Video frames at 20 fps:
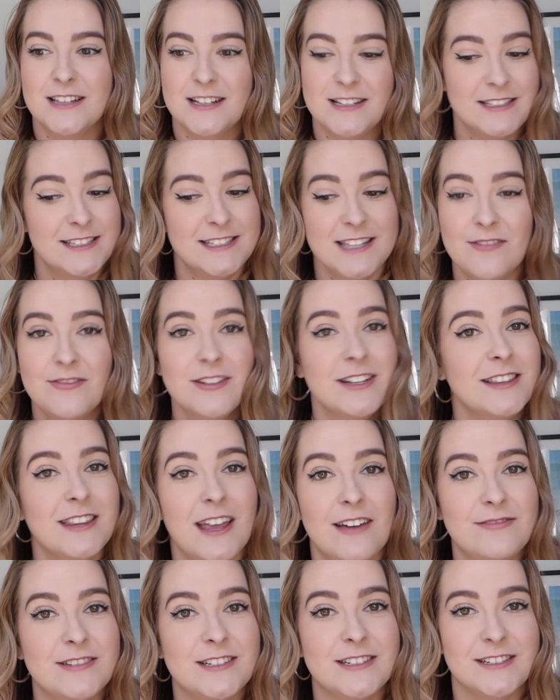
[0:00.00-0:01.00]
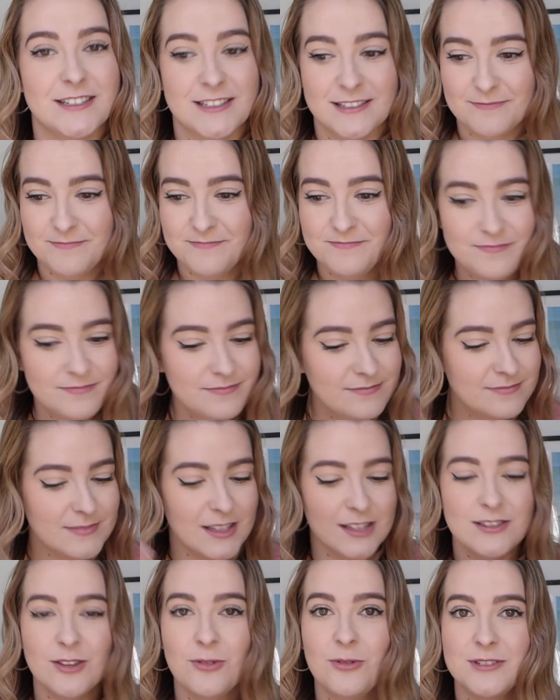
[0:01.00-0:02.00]
7-Eleven,
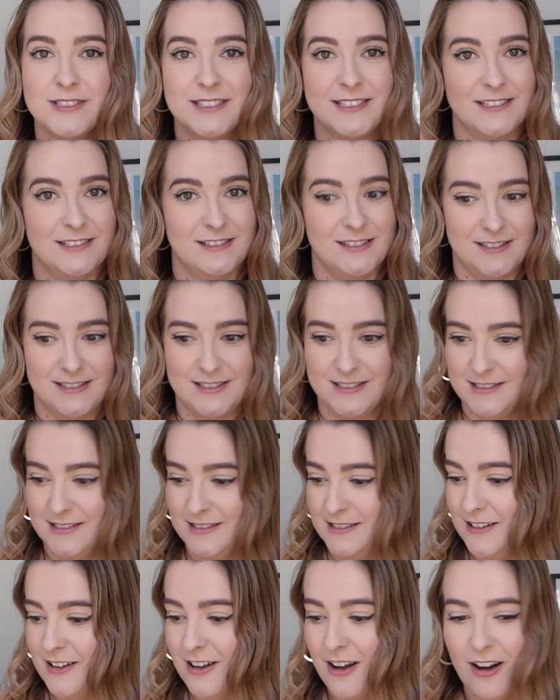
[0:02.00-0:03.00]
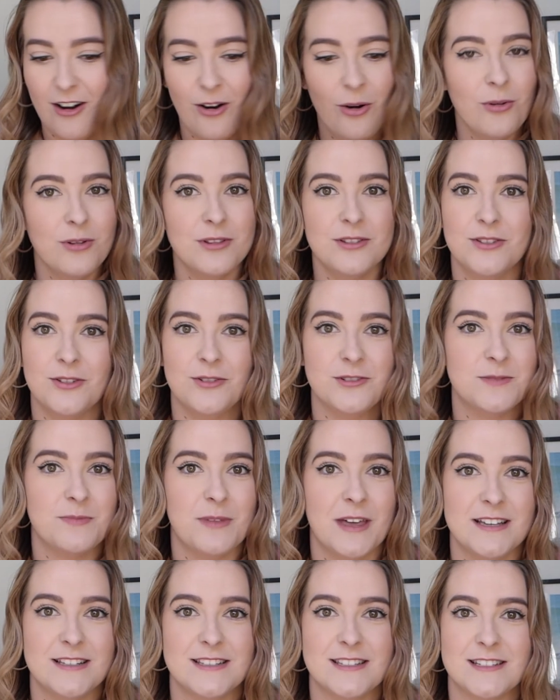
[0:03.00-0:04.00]
Lawson's, all of those
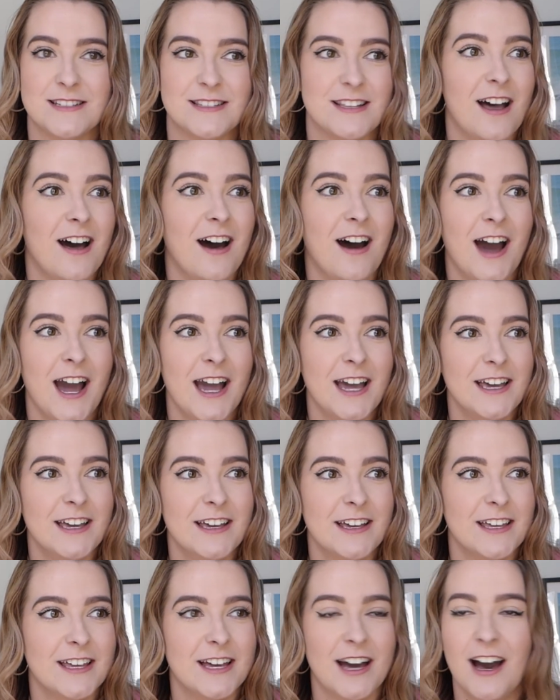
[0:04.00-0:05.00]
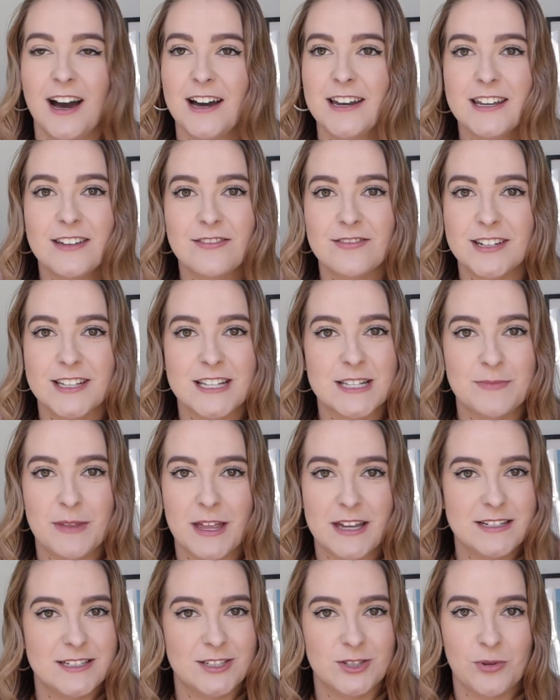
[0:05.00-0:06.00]
places. I can't even
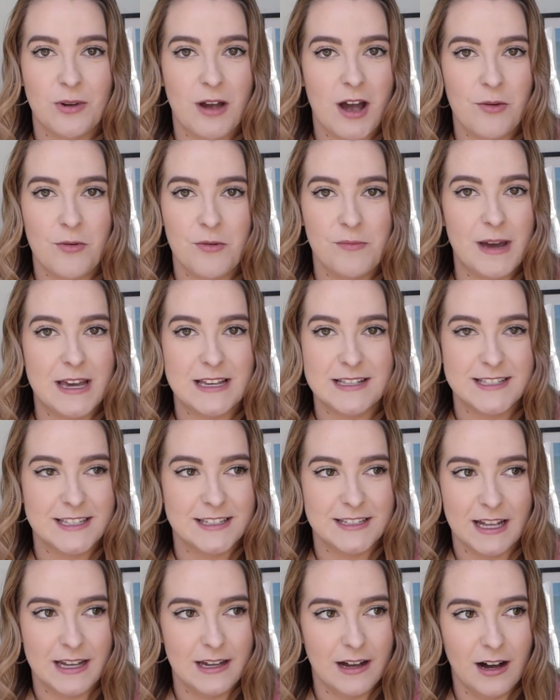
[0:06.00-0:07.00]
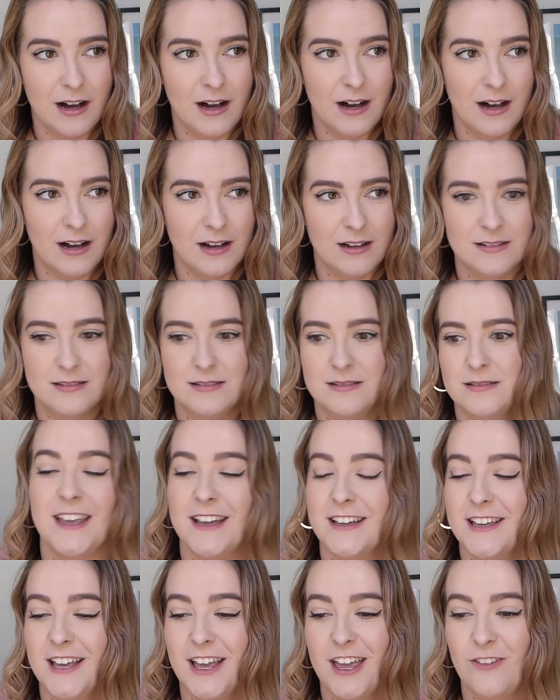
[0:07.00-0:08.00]
explain to you how amazing they are.
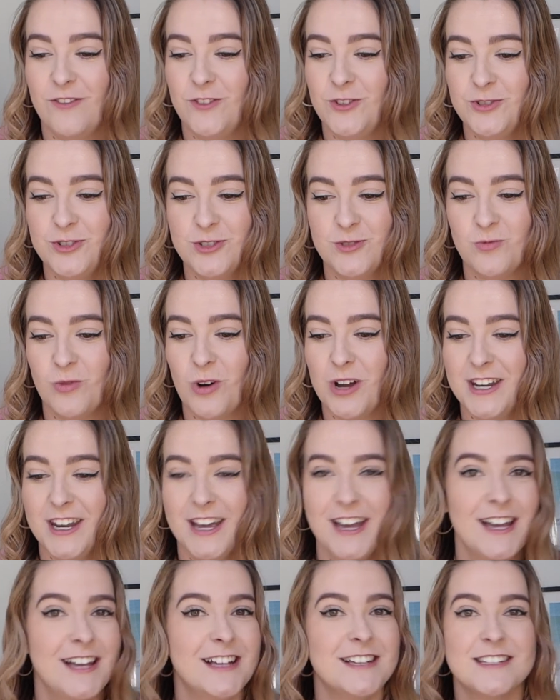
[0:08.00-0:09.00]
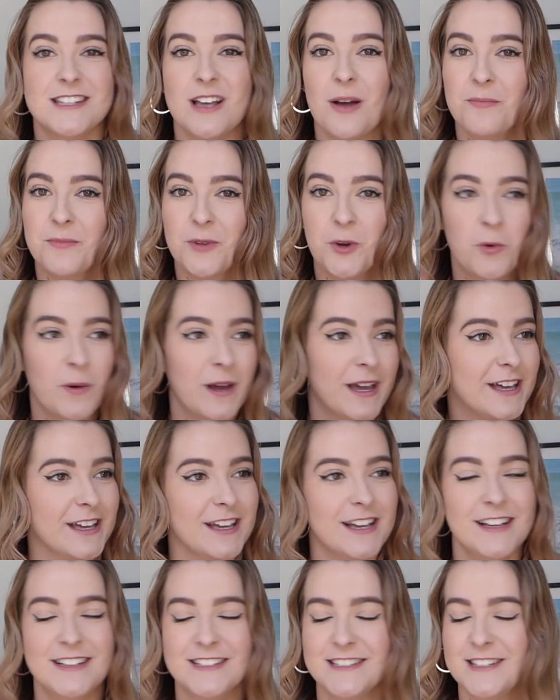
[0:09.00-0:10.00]
Like, if you just want something quick